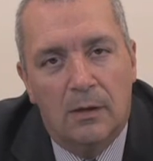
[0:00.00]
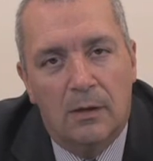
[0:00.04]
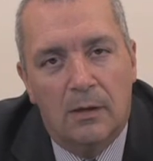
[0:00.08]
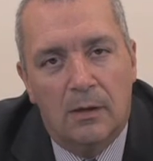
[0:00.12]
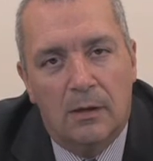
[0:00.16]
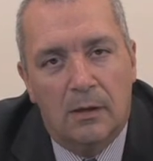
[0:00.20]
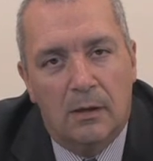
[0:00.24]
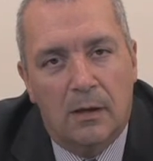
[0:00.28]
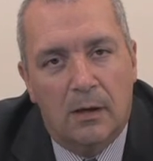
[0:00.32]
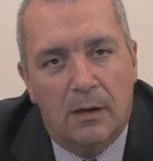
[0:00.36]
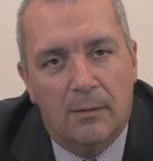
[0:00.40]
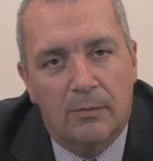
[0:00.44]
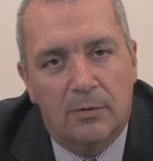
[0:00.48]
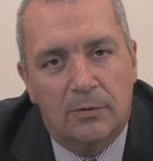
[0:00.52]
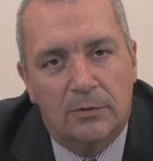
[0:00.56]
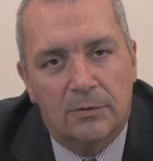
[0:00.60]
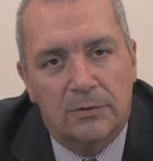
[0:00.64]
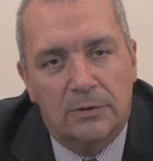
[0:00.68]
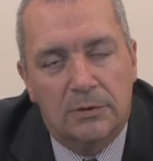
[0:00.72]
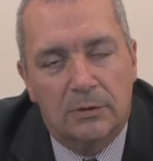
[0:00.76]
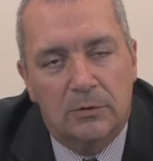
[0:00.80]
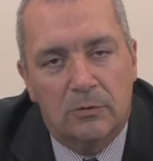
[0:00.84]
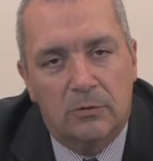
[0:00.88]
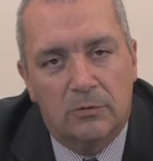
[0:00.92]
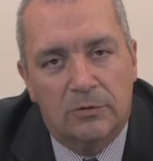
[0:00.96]
liable
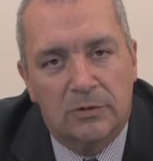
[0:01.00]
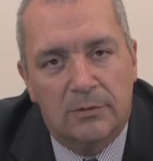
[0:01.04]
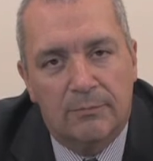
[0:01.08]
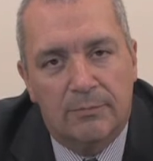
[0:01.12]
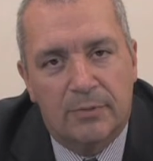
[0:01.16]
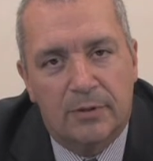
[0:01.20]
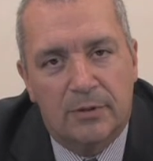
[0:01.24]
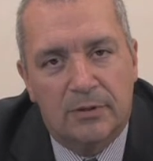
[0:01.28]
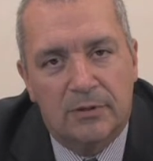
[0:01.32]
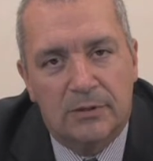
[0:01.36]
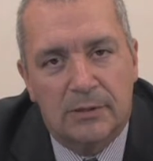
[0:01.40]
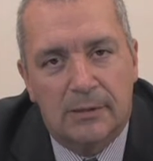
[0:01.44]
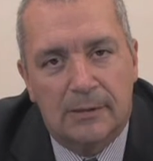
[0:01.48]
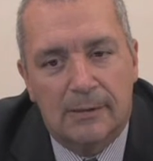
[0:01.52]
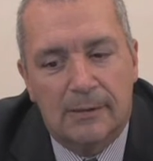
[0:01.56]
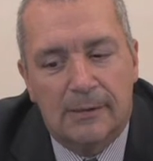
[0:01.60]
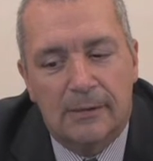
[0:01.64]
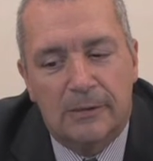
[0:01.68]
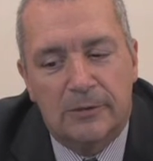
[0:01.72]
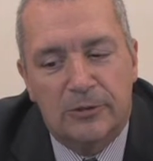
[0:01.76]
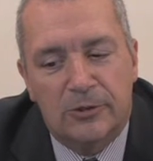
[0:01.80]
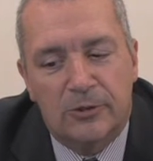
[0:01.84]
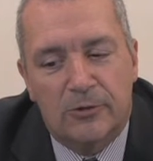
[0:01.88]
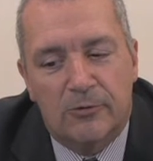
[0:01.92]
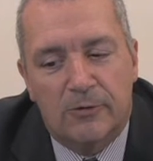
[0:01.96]
to cause a personal
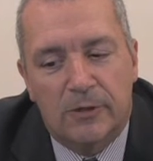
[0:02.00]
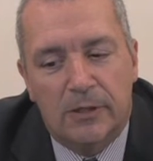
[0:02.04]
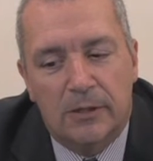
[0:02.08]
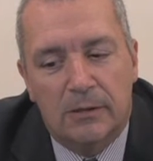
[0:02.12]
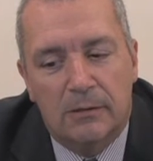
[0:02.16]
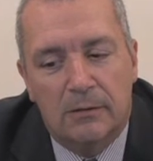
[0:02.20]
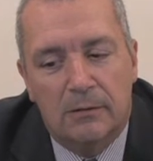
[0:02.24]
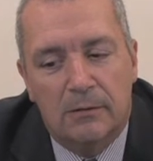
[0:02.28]
injury.